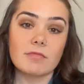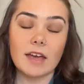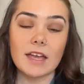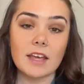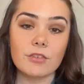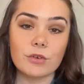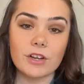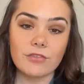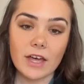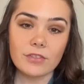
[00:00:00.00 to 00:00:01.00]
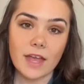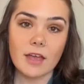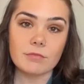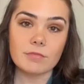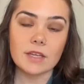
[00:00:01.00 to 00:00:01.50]
I never would have found
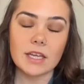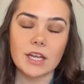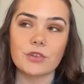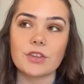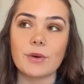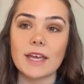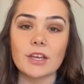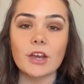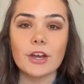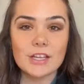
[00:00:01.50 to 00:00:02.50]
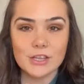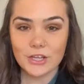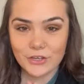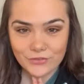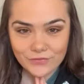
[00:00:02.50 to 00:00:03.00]
them, So I encourage
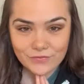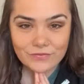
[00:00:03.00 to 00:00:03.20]
you.